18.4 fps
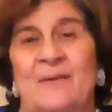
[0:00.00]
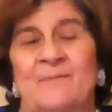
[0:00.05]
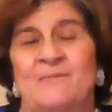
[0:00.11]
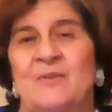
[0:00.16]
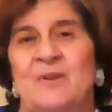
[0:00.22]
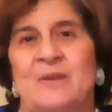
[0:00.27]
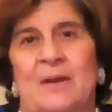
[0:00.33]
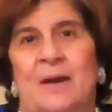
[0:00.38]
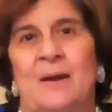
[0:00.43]

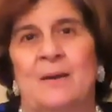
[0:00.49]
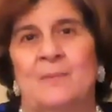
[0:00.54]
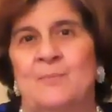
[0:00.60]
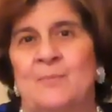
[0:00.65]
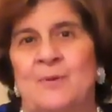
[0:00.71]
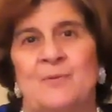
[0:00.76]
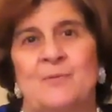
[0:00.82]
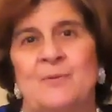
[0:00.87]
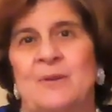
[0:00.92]
every
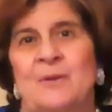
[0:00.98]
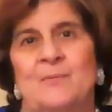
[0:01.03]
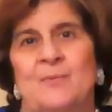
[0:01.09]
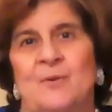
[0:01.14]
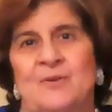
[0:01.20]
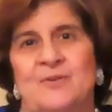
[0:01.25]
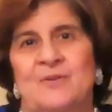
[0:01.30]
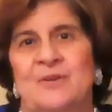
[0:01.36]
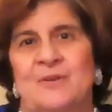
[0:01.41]
time we read
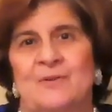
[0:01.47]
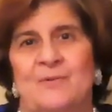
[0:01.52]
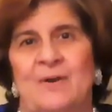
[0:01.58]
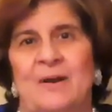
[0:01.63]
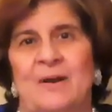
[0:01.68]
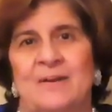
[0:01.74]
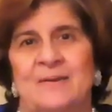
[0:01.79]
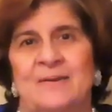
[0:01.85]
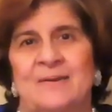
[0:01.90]
what she
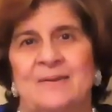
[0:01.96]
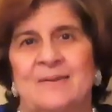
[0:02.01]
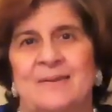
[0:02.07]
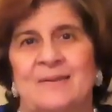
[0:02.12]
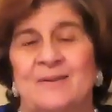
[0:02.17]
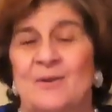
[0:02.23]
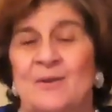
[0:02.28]
writes.